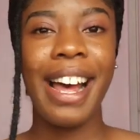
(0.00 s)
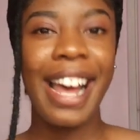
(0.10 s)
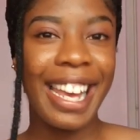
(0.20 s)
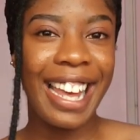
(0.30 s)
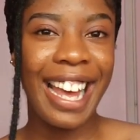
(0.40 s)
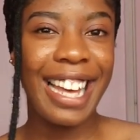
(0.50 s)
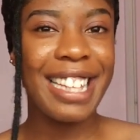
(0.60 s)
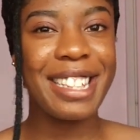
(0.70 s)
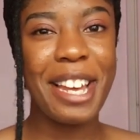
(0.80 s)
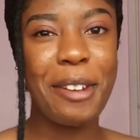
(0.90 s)
Hi
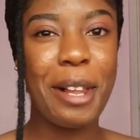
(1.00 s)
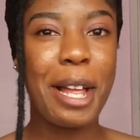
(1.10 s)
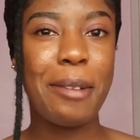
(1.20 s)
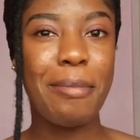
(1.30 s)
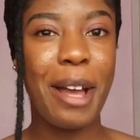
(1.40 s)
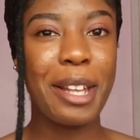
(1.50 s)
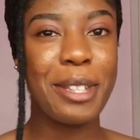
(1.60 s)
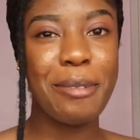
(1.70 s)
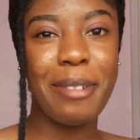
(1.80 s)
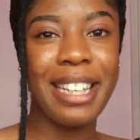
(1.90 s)
guys, and welcome back
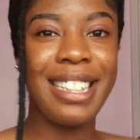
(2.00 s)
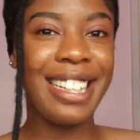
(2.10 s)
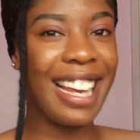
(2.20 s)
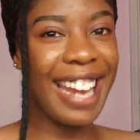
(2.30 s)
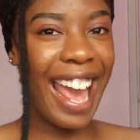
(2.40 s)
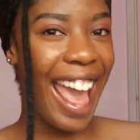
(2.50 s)
to my channel.